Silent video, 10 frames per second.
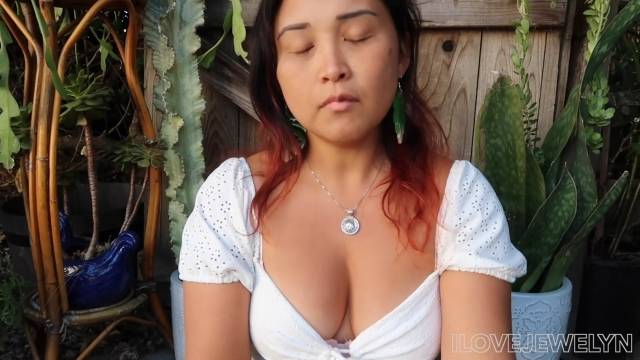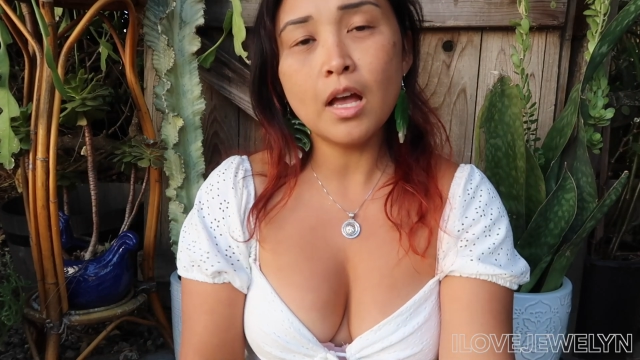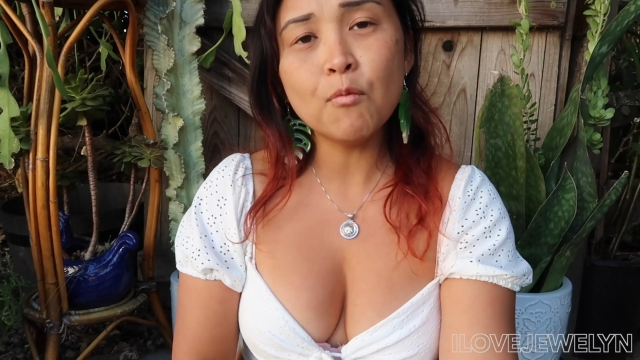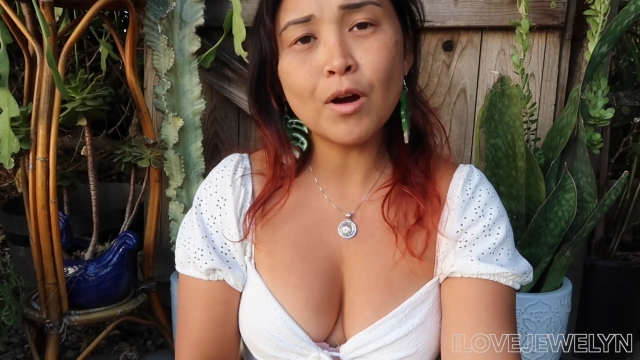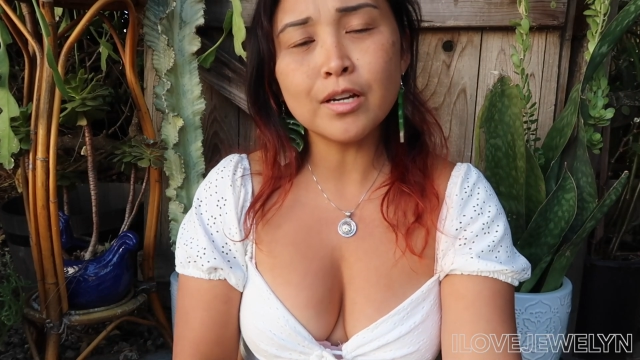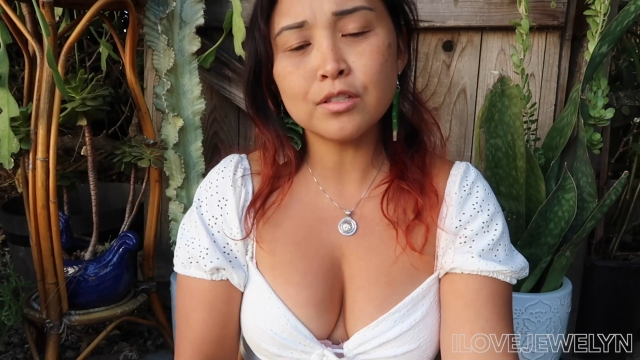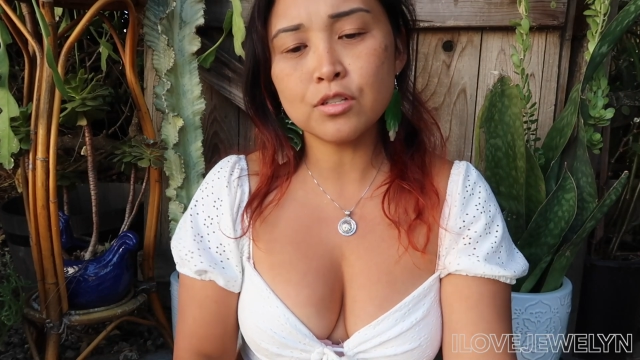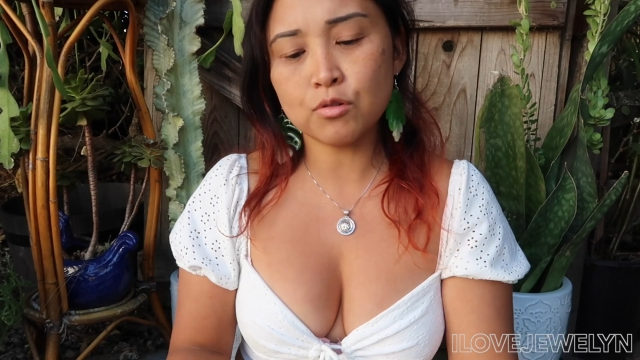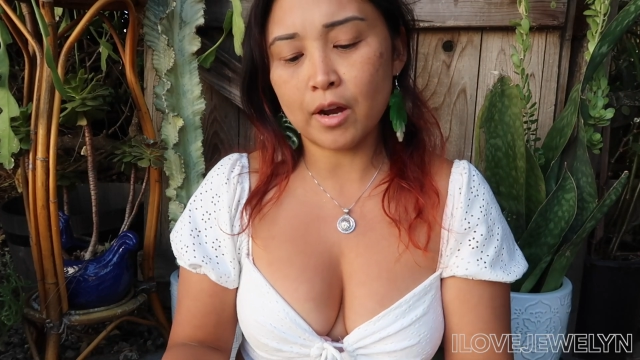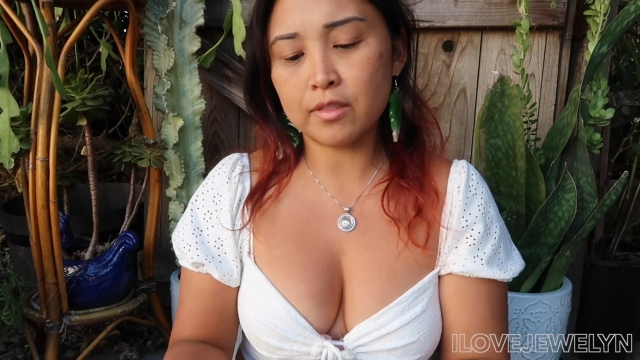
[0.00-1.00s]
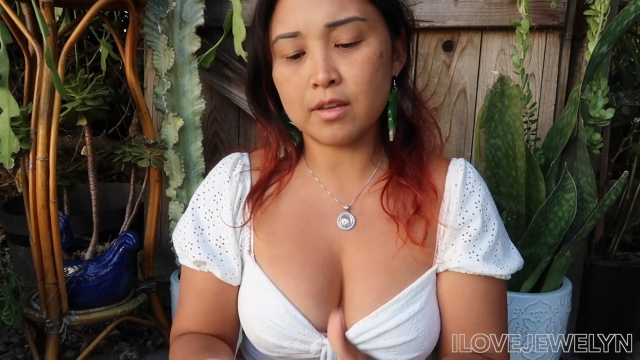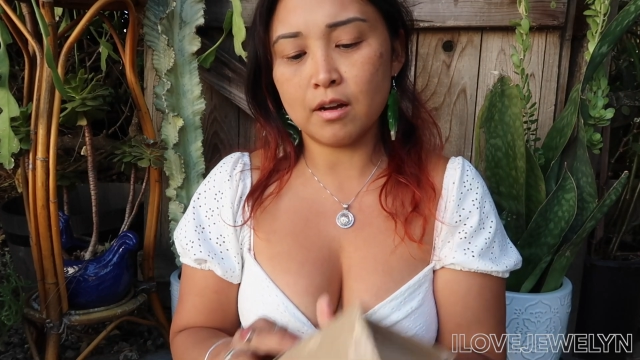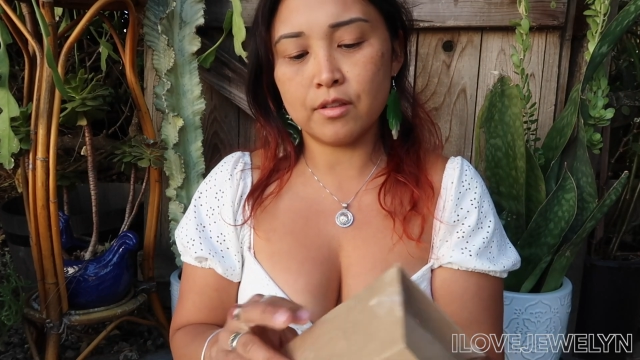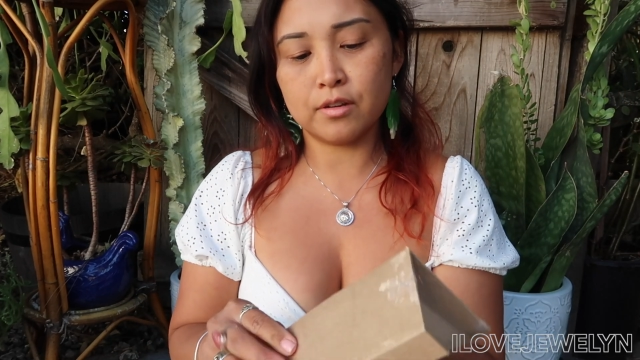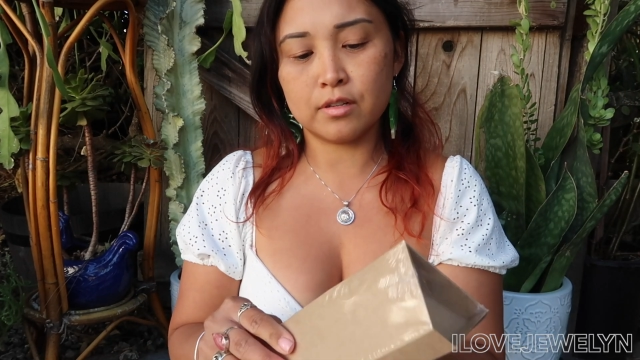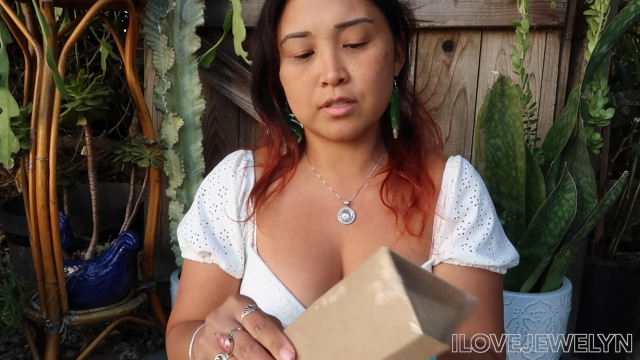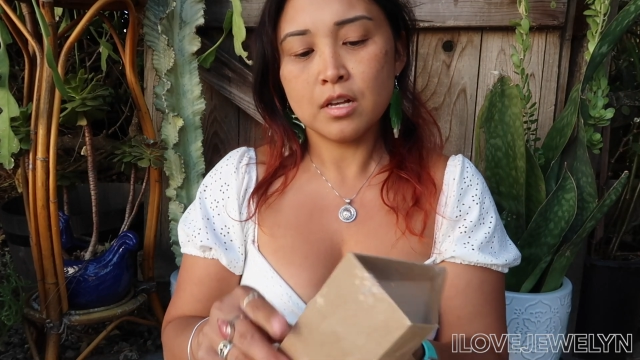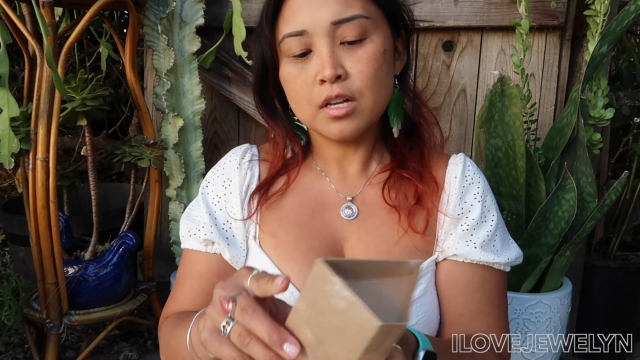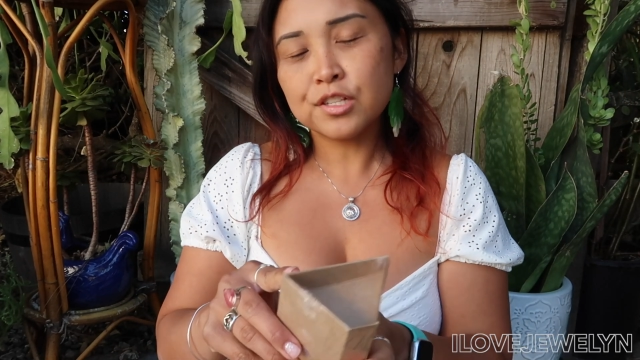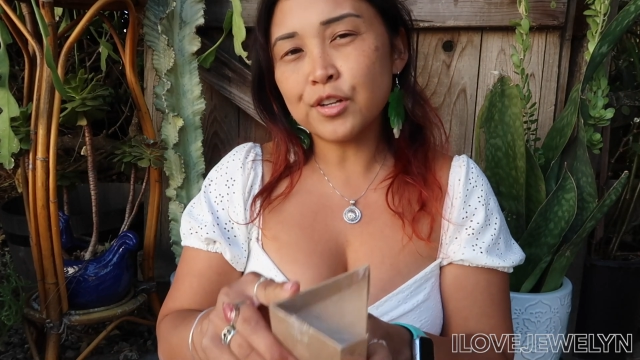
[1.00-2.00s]
I wanted to try the others.
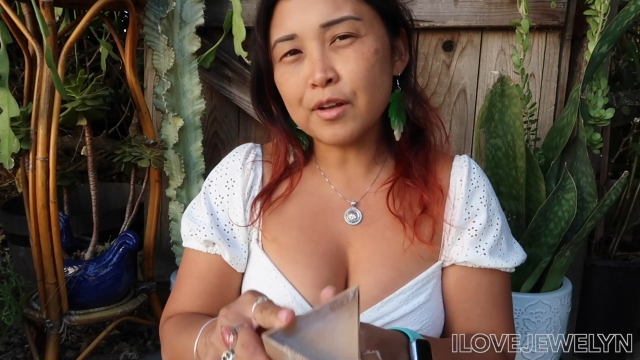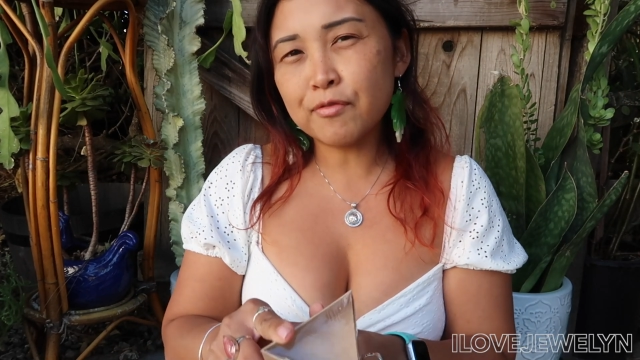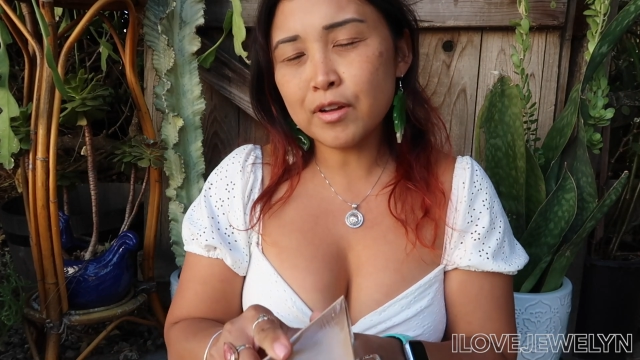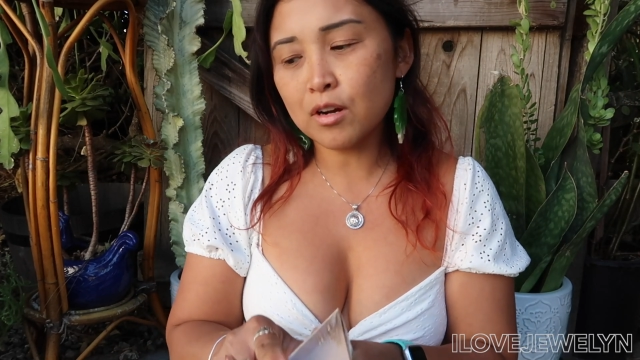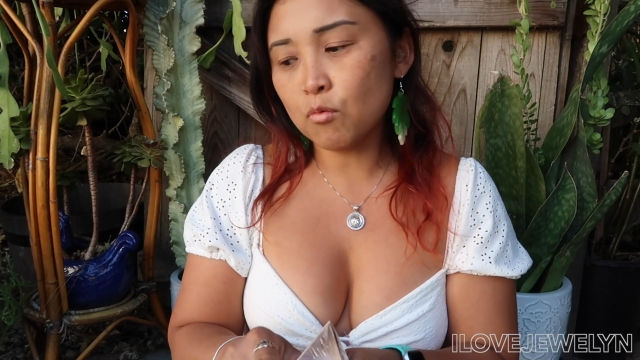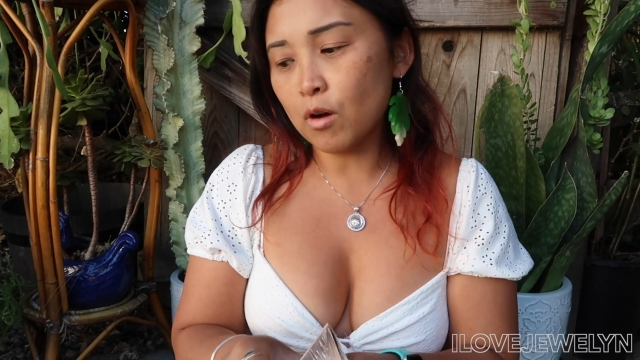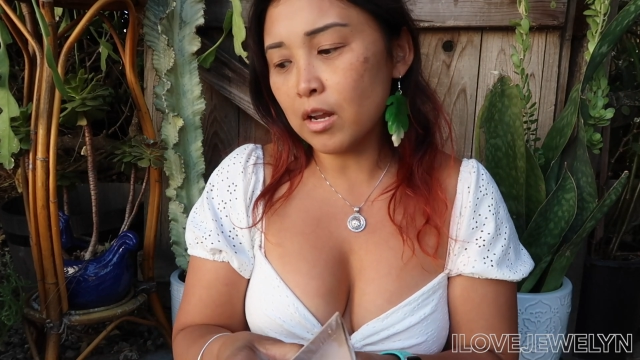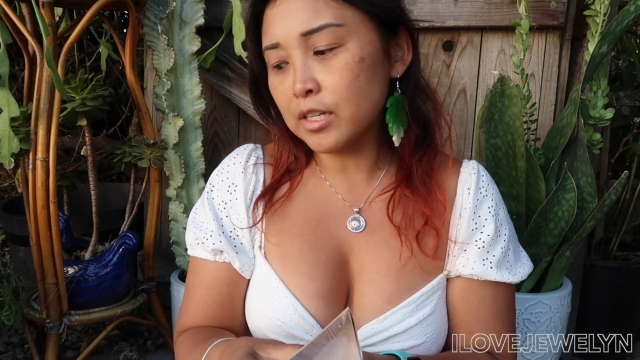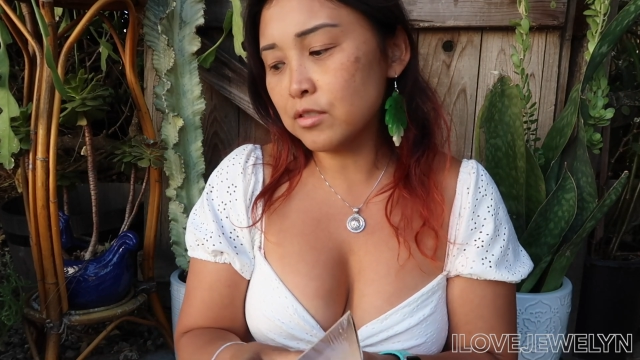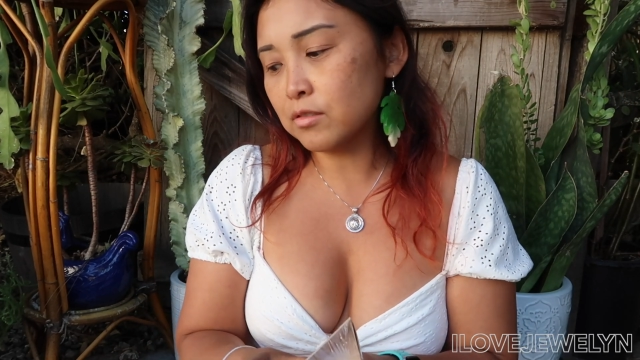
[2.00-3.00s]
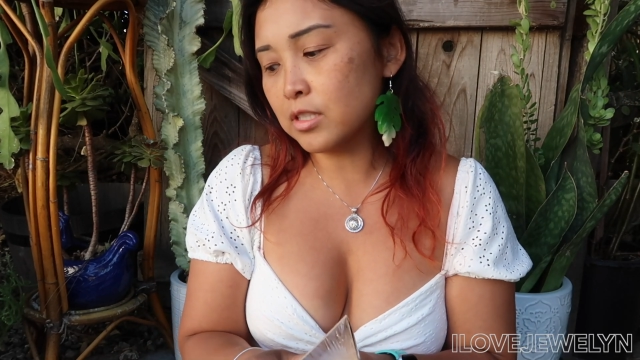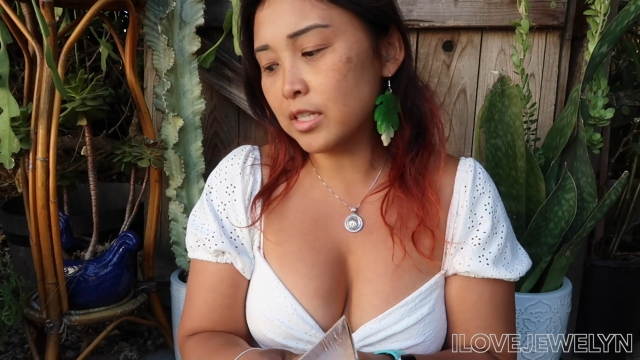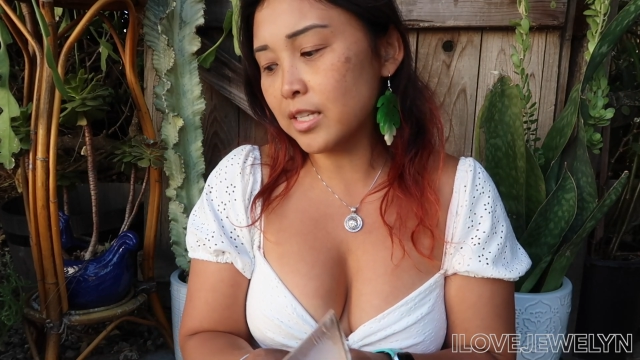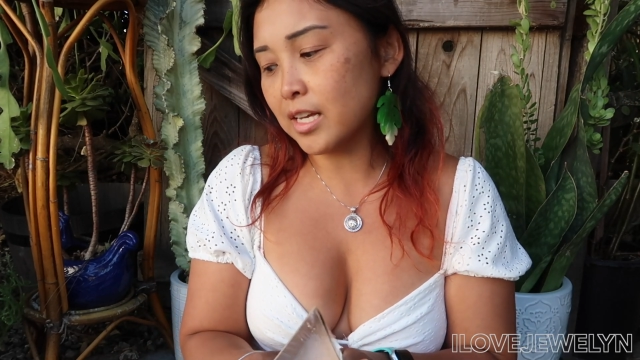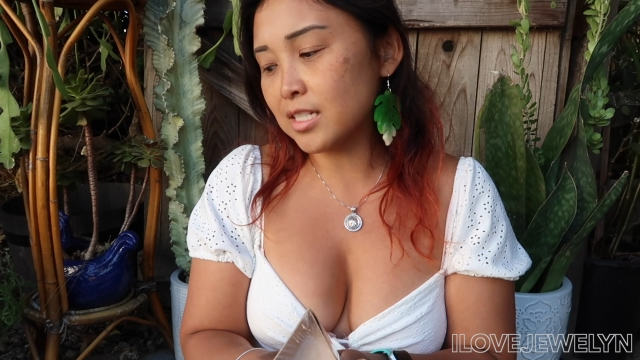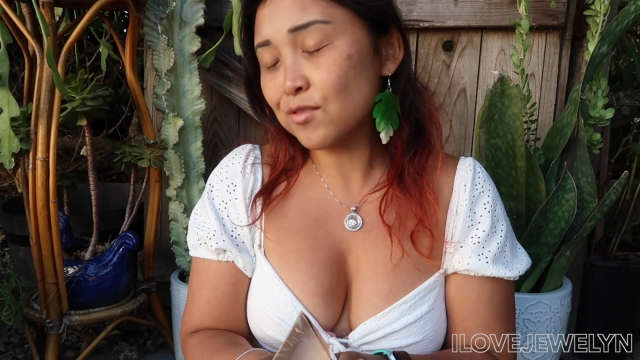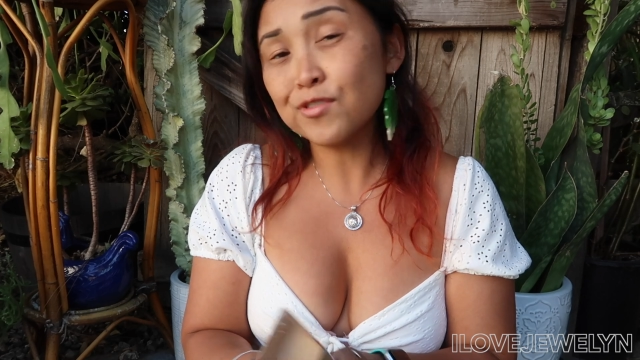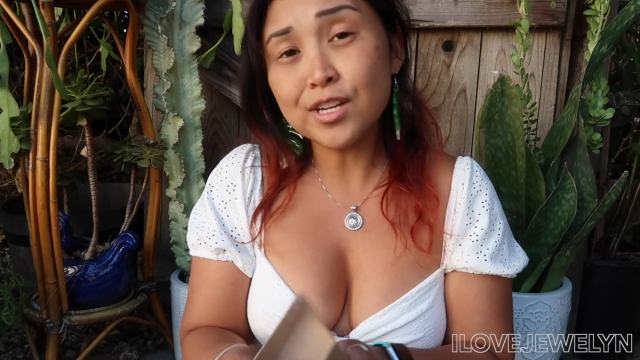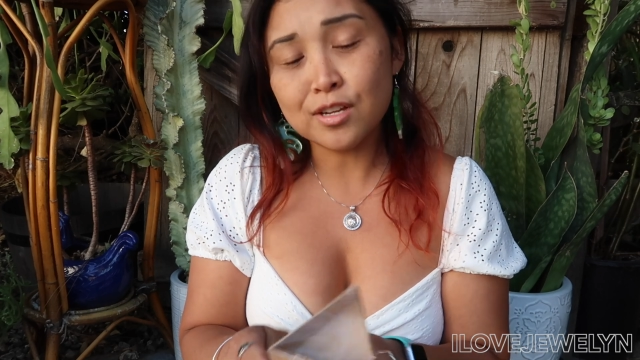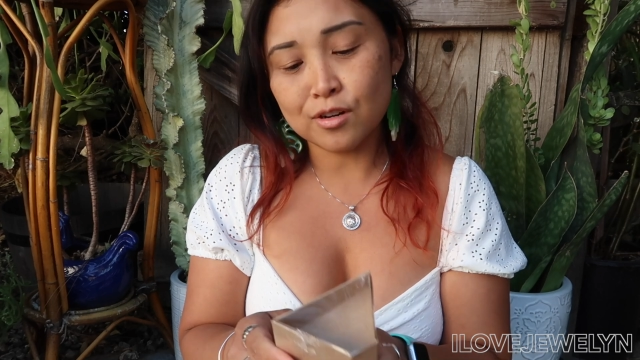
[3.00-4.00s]
So I figured while I do today's
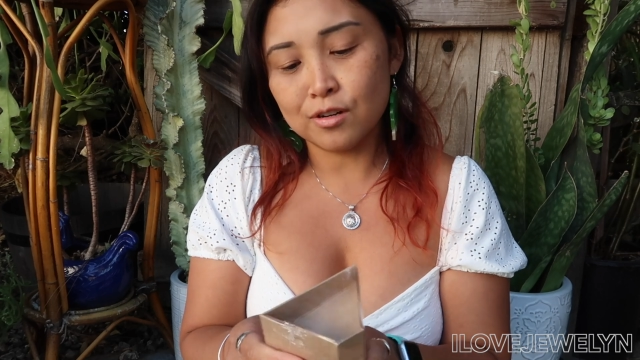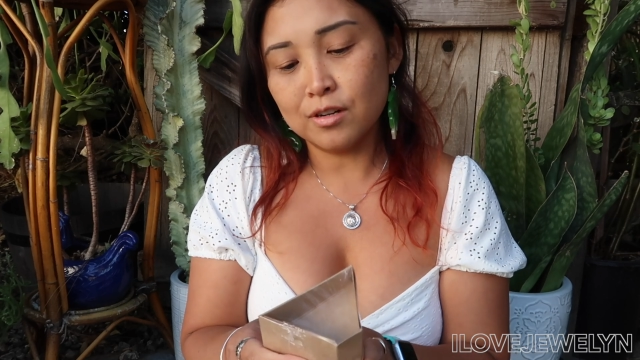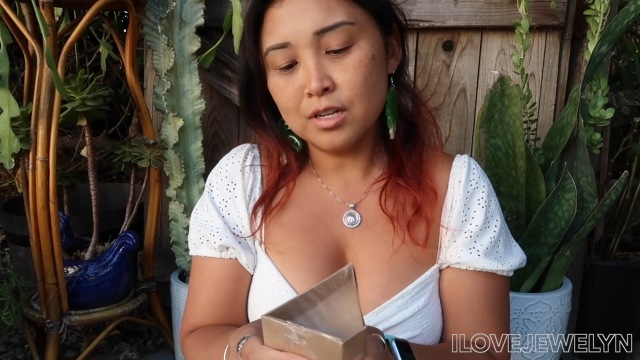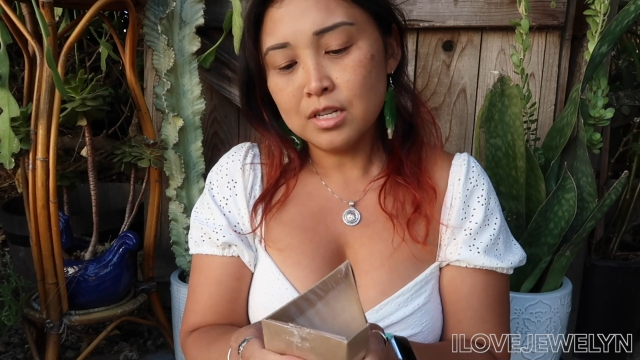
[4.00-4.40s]
video,